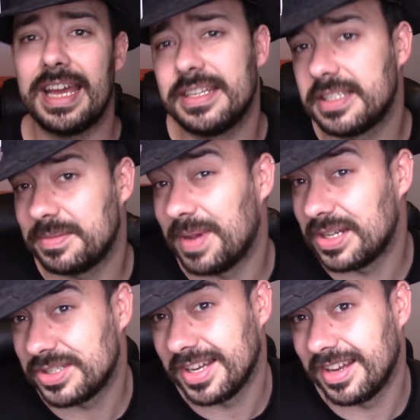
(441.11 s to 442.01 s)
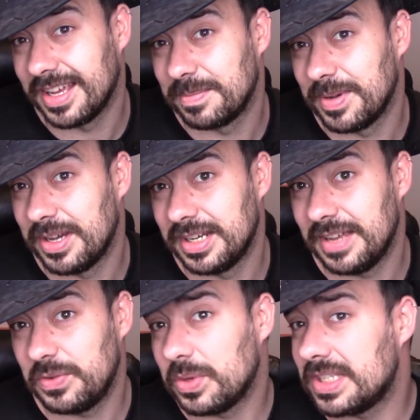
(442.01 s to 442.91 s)
and smash the like button.
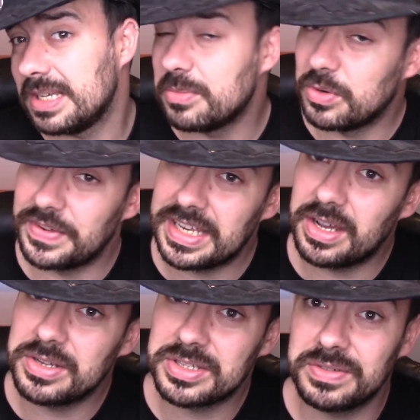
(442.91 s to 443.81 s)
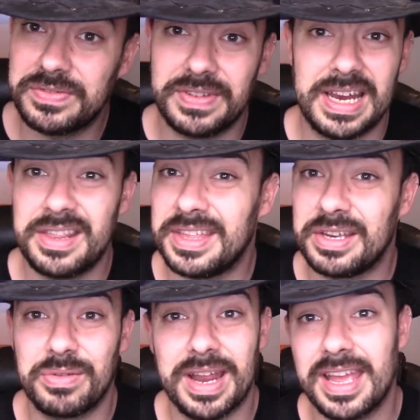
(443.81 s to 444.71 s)
If you want to see more videos of anything
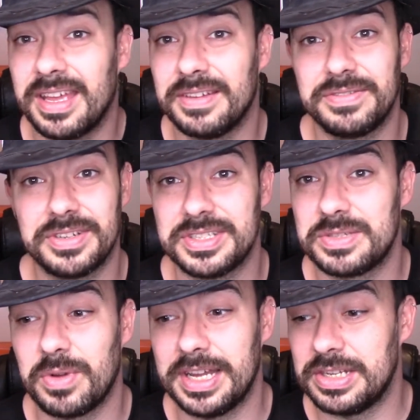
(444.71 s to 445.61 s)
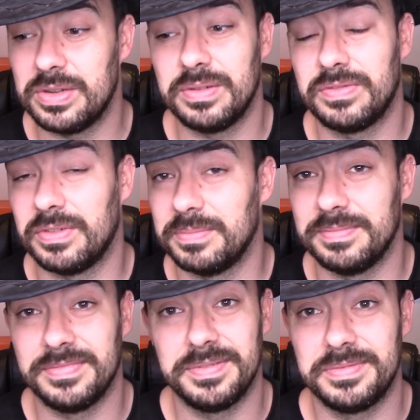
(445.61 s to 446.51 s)
creative, because it's what I do,
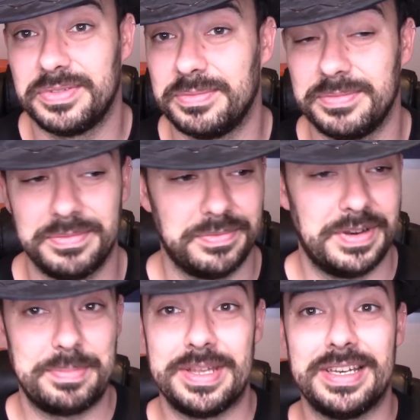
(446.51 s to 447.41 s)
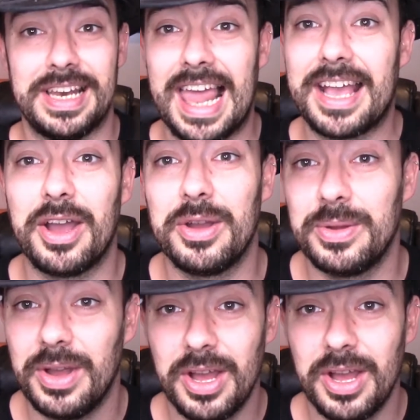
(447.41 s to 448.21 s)
from flipping Lego